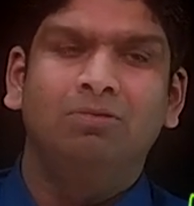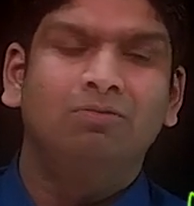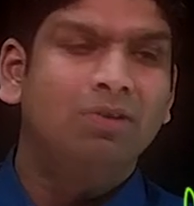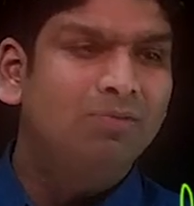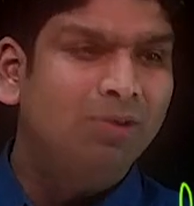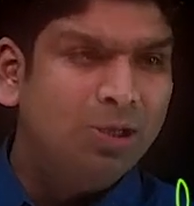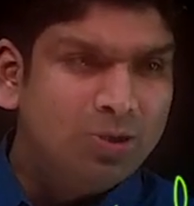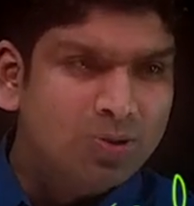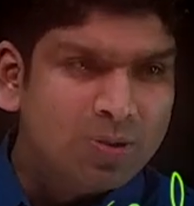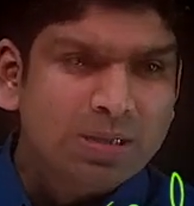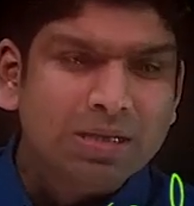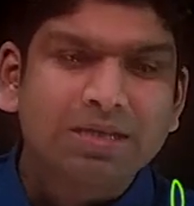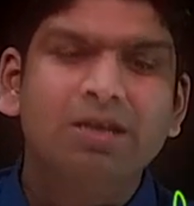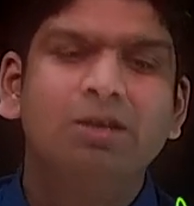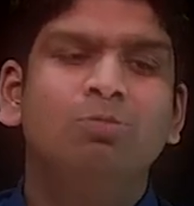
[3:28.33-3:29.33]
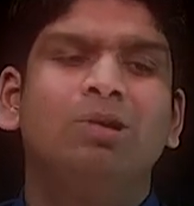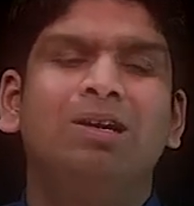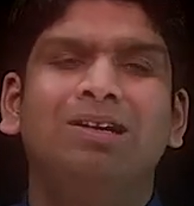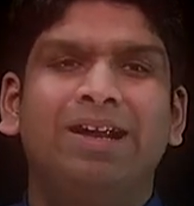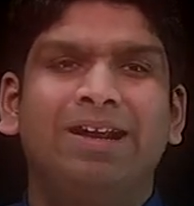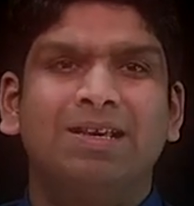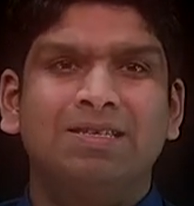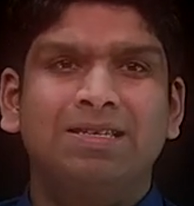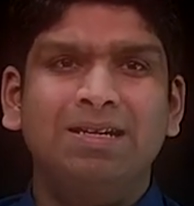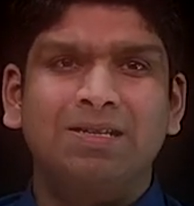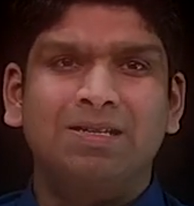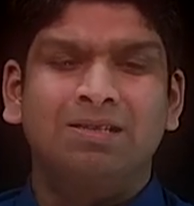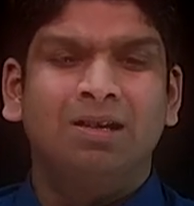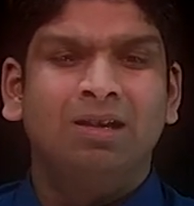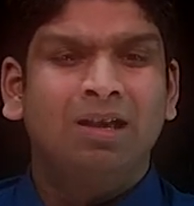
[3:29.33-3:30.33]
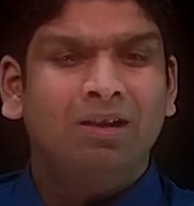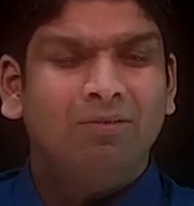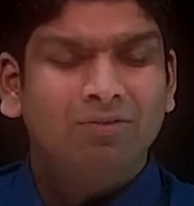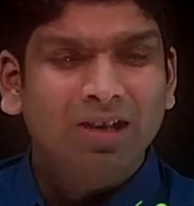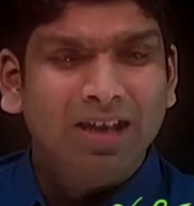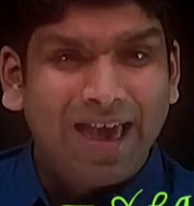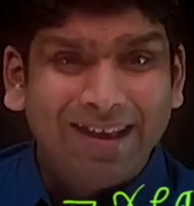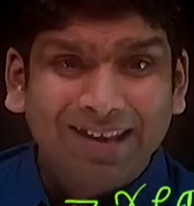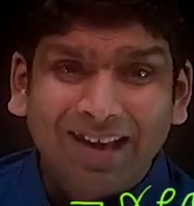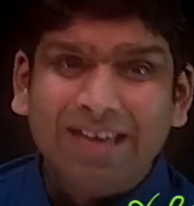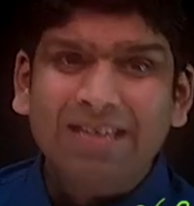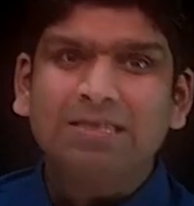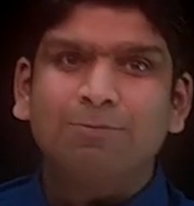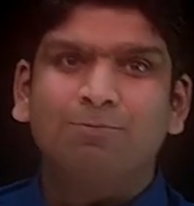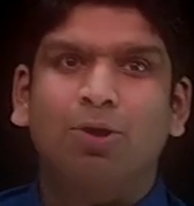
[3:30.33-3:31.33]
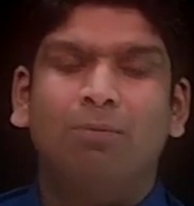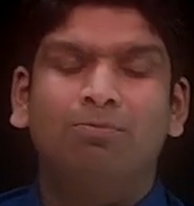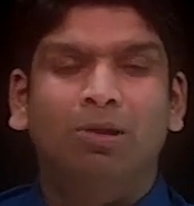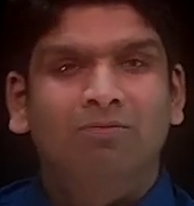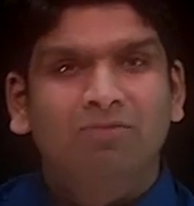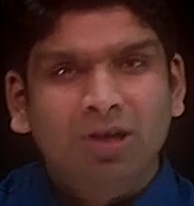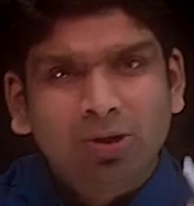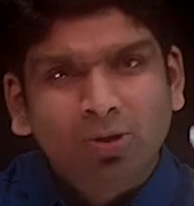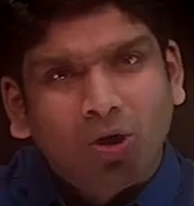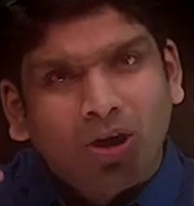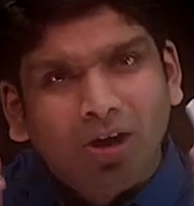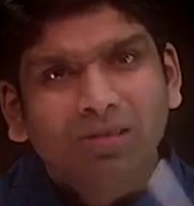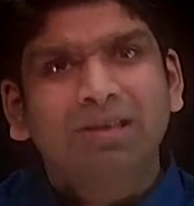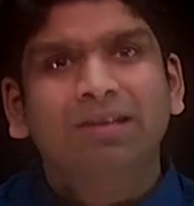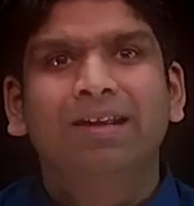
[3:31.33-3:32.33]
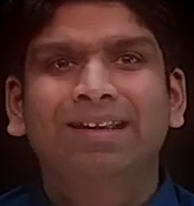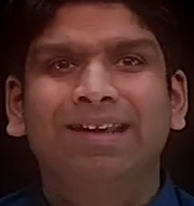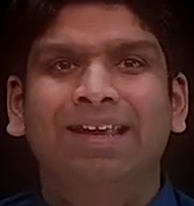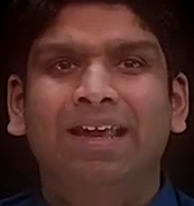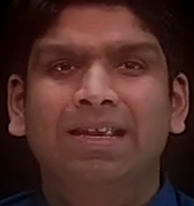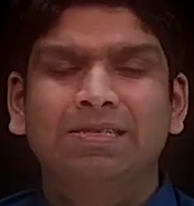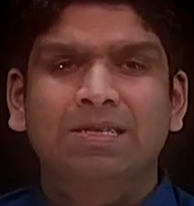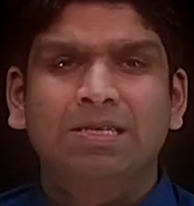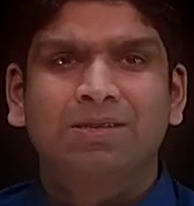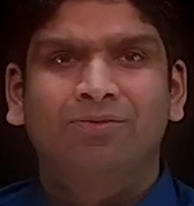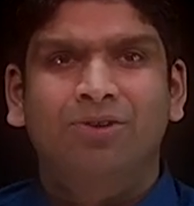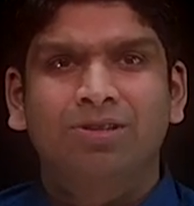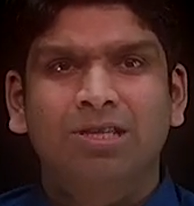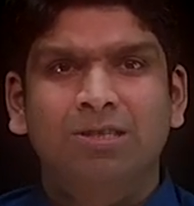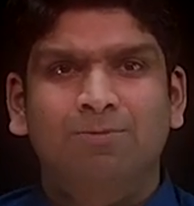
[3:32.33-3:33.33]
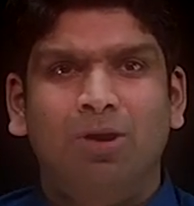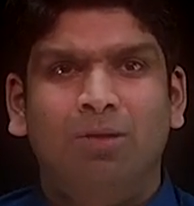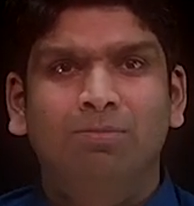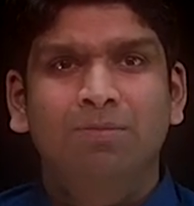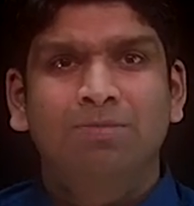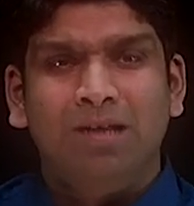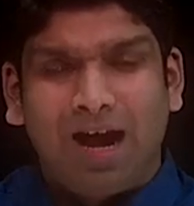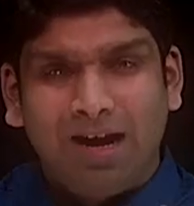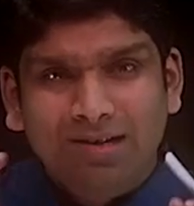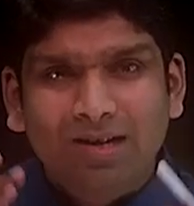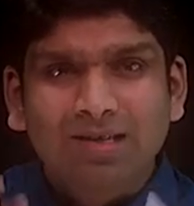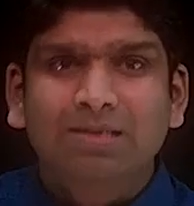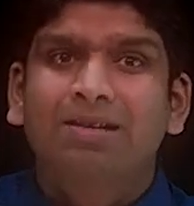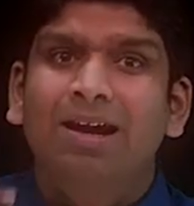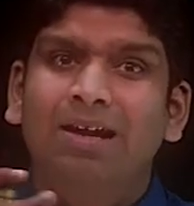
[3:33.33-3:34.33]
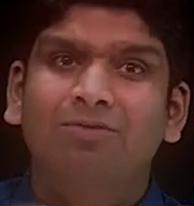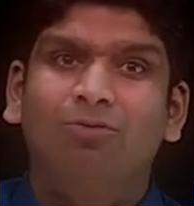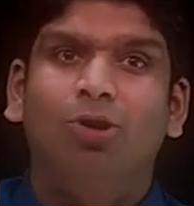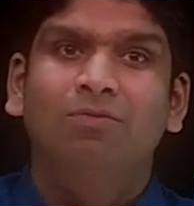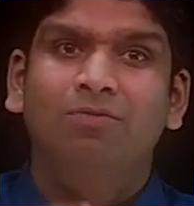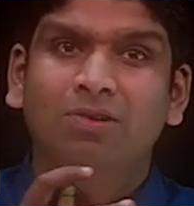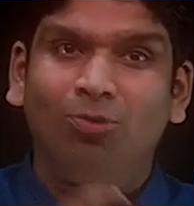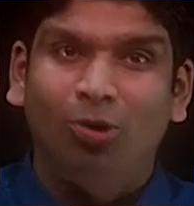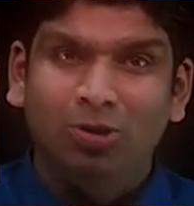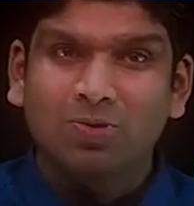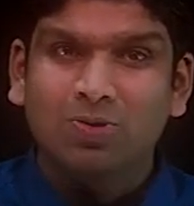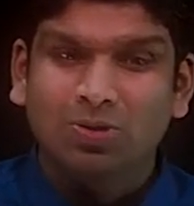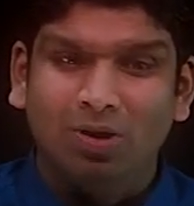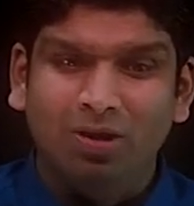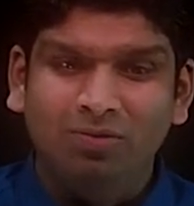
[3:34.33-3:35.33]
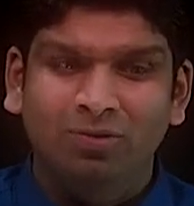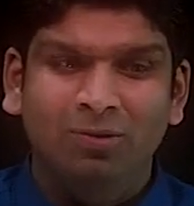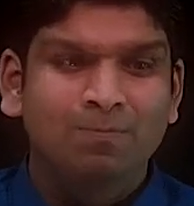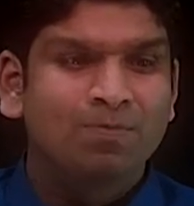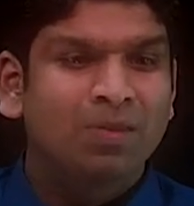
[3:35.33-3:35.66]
We will use real world data sets. We'll analyze the problem. We'll do all the data analysis for these problems, understand what we want to solve.